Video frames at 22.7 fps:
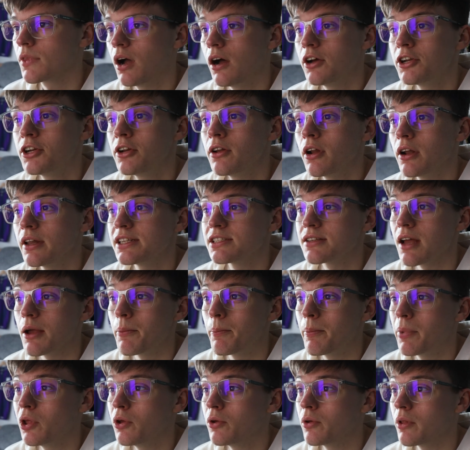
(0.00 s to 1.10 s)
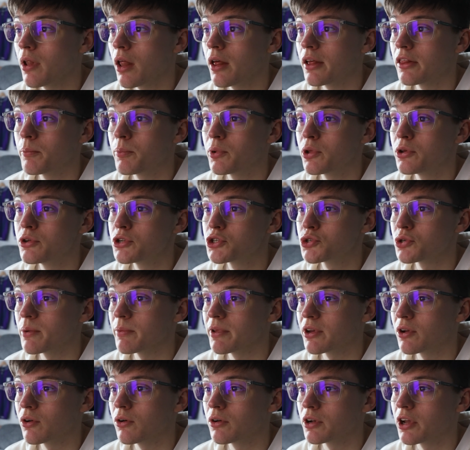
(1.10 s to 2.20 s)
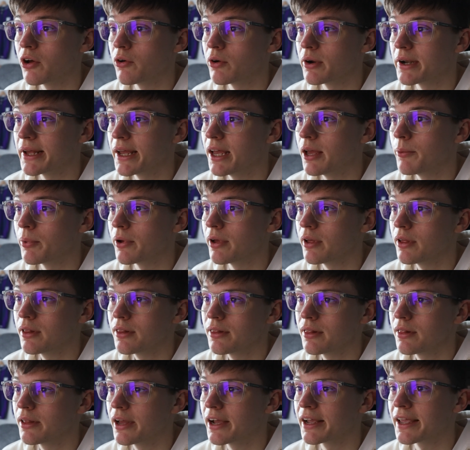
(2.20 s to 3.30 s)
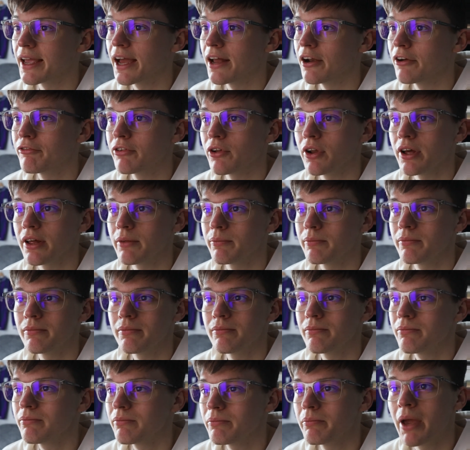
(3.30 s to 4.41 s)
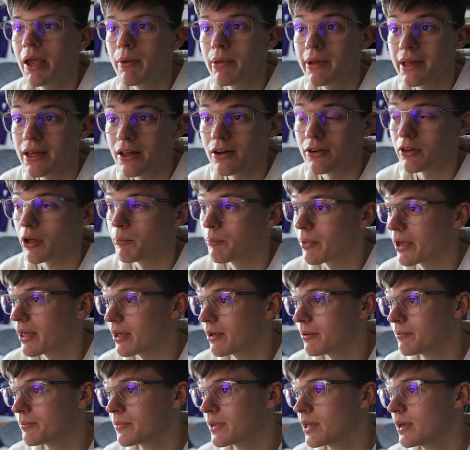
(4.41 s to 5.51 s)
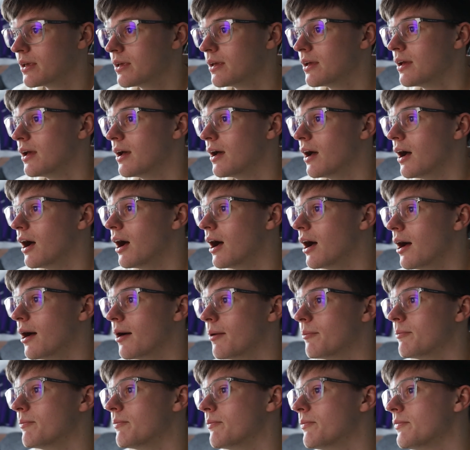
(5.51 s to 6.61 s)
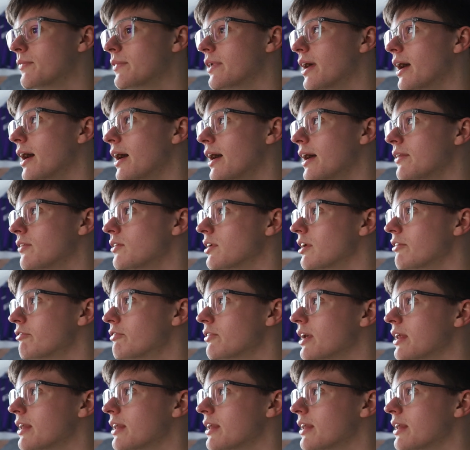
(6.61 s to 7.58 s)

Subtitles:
I do like this like blue, like the blue strip they got going on here, but again, I feel like maybe they could have done better. And I feel